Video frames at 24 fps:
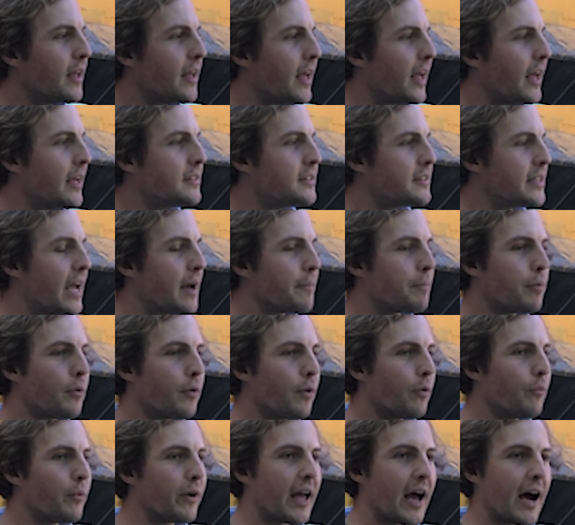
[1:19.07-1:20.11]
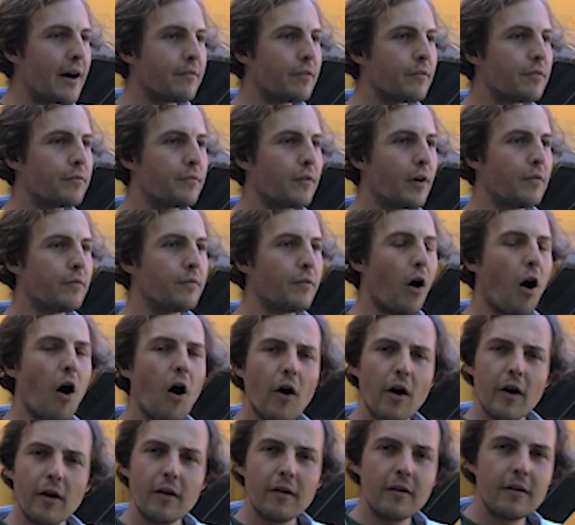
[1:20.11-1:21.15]
example we have of
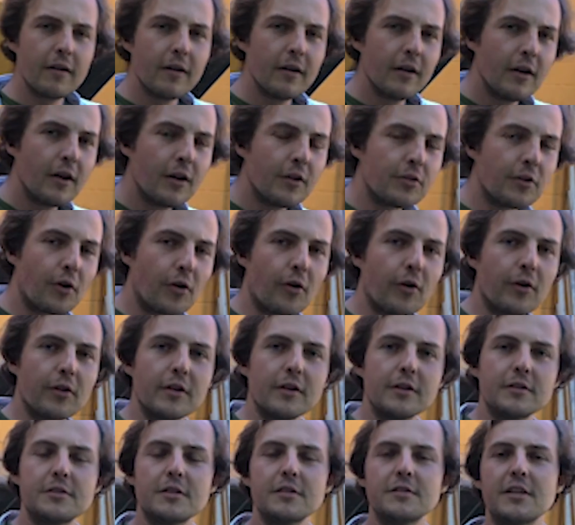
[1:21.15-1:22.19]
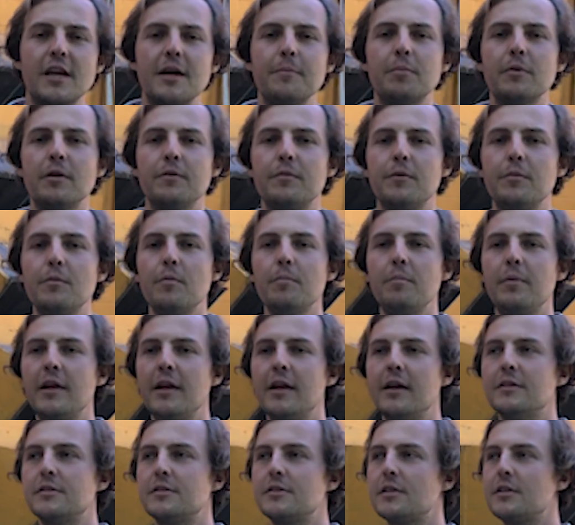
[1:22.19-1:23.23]
art, the earliest example of human
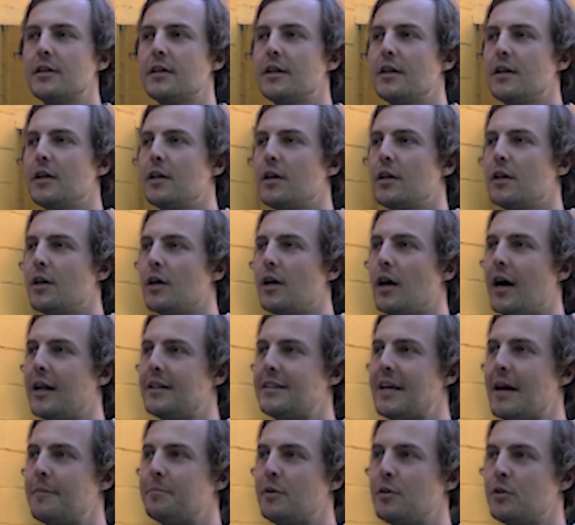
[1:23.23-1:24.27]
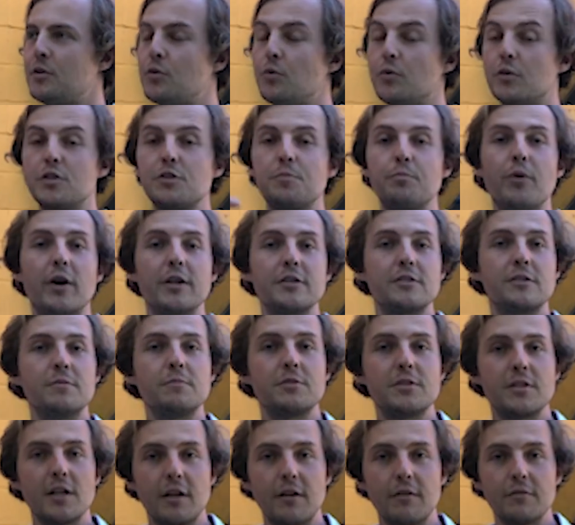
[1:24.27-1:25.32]
beings attempting to express
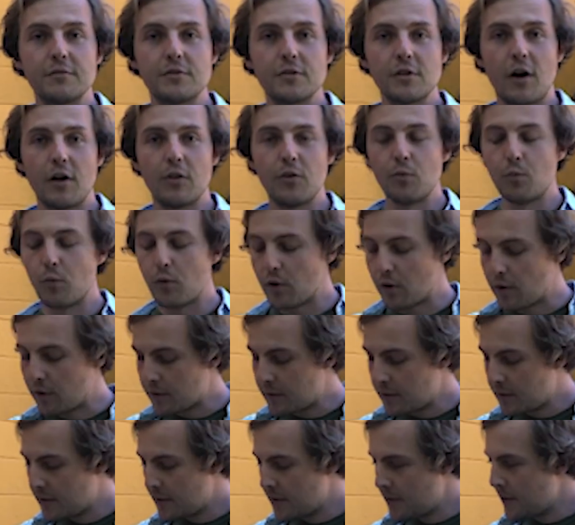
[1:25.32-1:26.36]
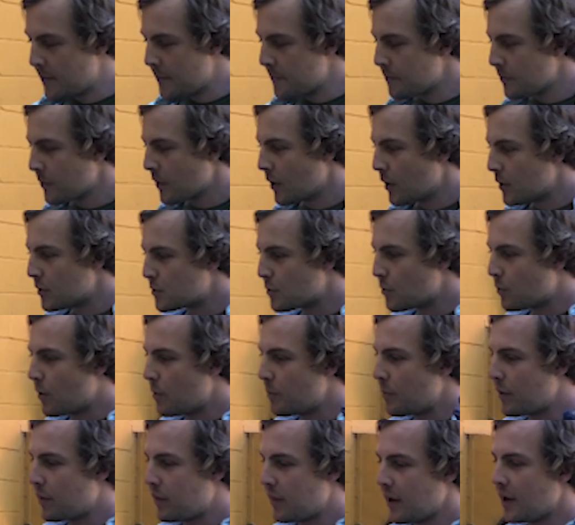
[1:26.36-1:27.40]
themselves on the world. So when
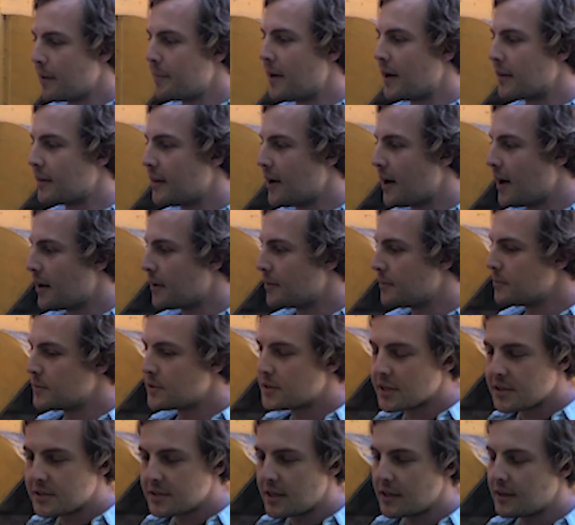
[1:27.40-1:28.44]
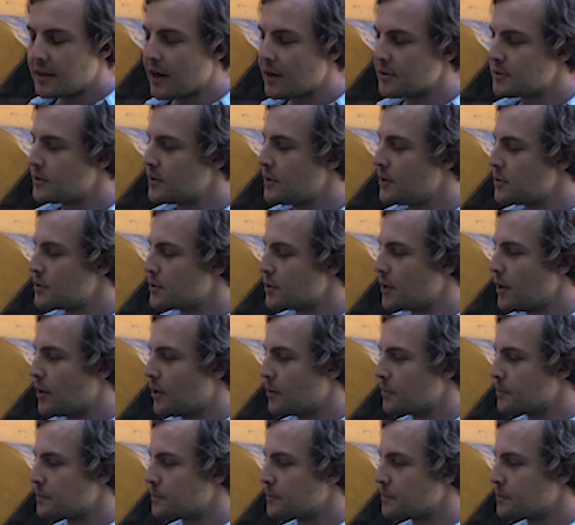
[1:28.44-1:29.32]
we think about that, 60,000 years ago,